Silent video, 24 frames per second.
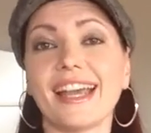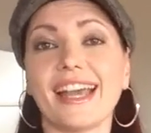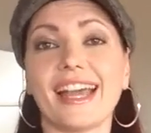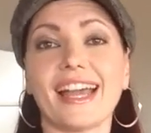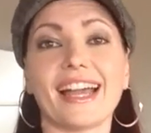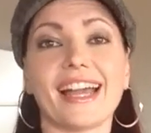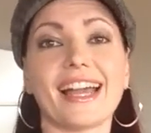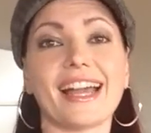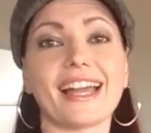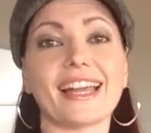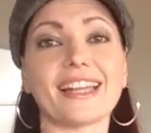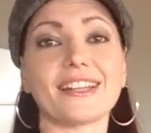
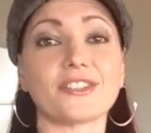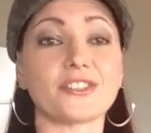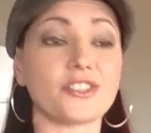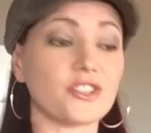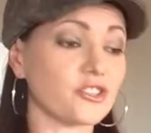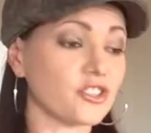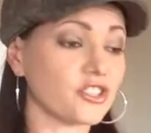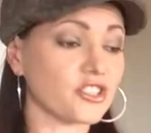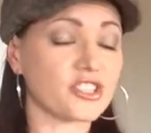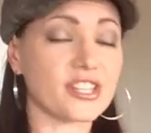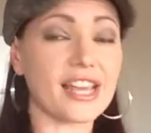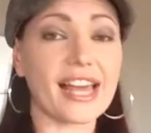and
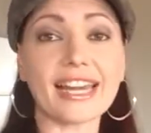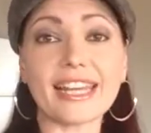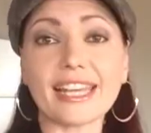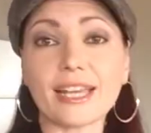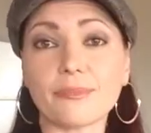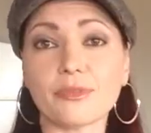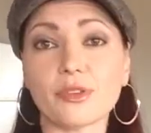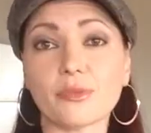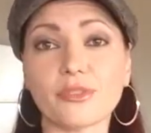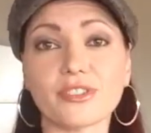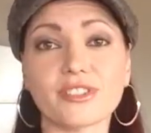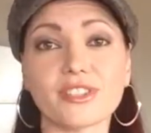you just tally
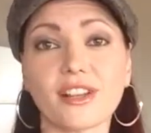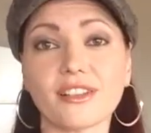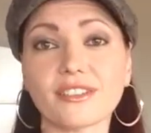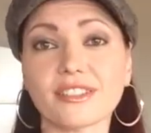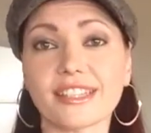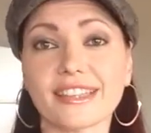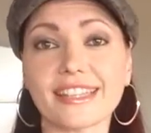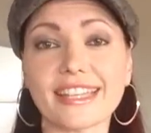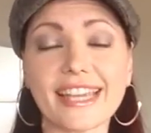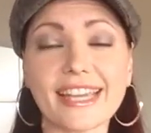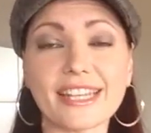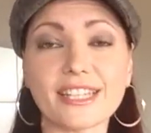up the results
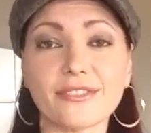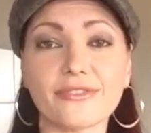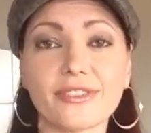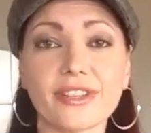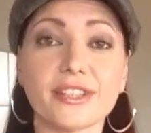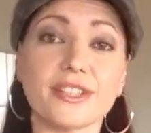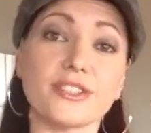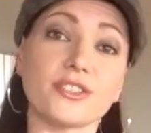at the end of it.